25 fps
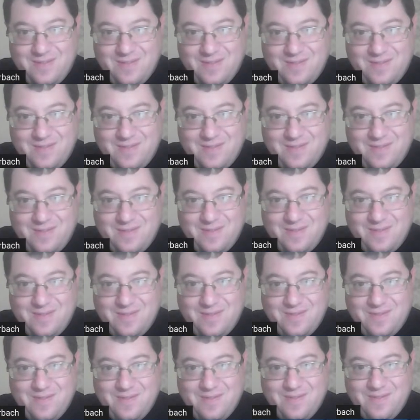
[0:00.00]

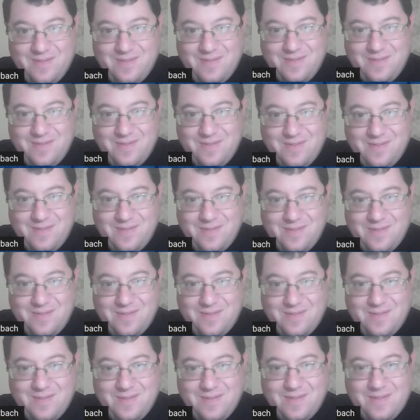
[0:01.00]

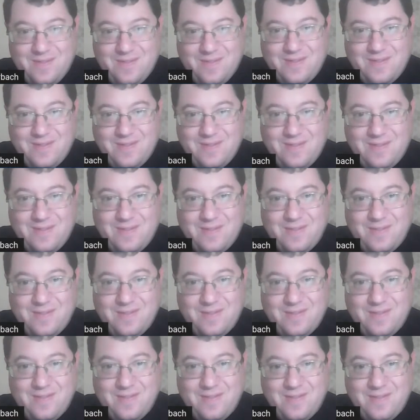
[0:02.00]
(not speaking)